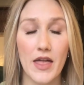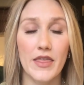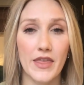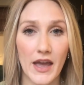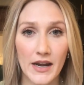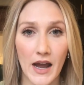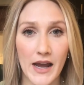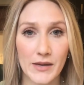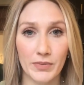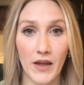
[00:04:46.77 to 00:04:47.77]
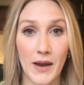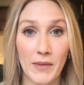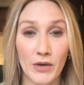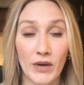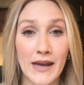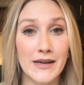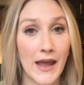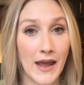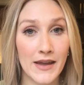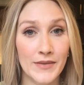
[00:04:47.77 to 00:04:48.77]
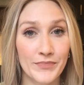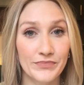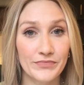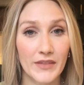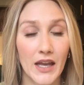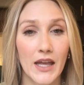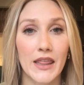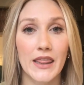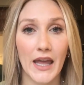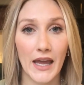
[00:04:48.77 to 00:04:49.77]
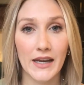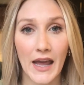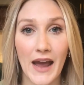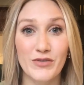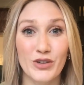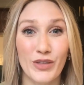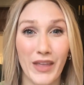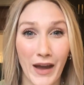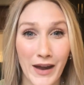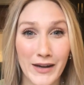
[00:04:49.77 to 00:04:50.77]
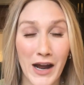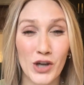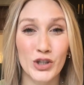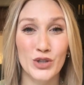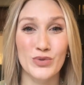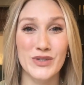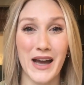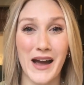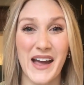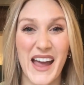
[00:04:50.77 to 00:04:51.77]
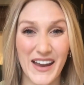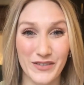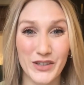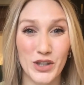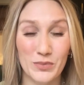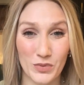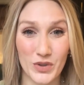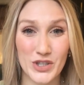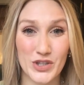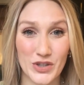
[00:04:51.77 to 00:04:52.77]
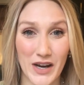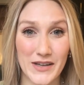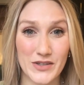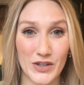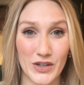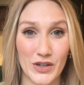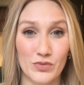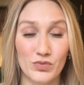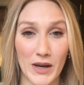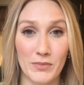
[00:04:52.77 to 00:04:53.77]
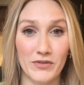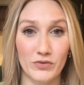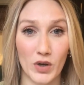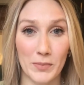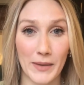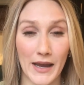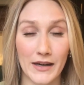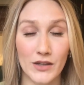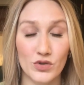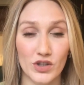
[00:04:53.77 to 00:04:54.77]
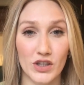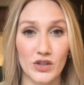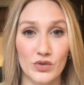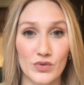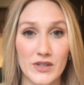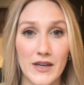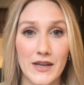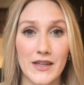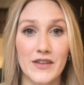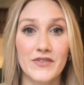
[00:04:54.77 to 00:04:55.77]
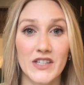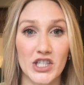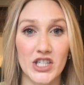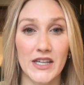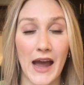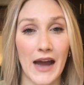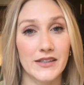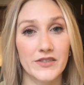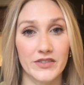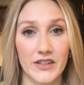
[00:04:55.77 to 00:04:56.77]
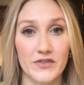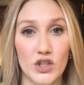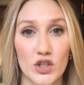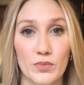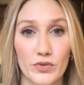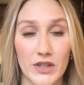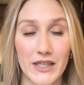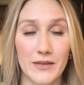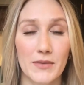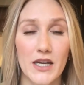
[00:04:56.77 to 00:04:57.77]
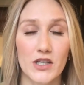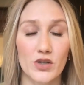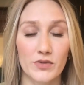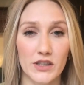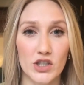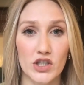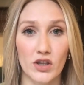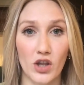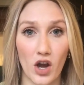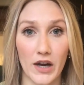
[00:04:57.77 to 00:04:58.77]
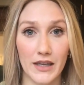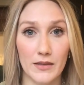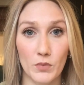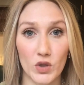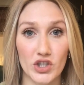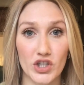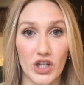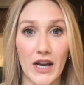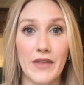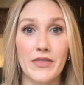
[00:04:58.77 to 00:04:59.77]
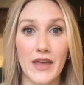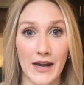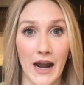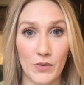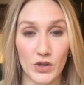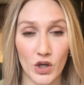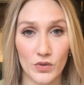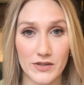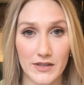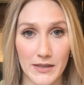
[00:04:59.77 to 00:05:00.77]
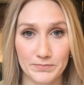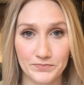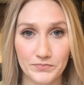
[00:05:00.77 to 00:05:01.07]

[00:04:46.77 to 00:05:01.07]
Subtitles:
Then I apply my Retin A. Then after that, I'll use a heavier moisturizer right before bed. I usually use the Vichy Active Lift Supreme to really just lock in the moisture, and then I would go to sleep.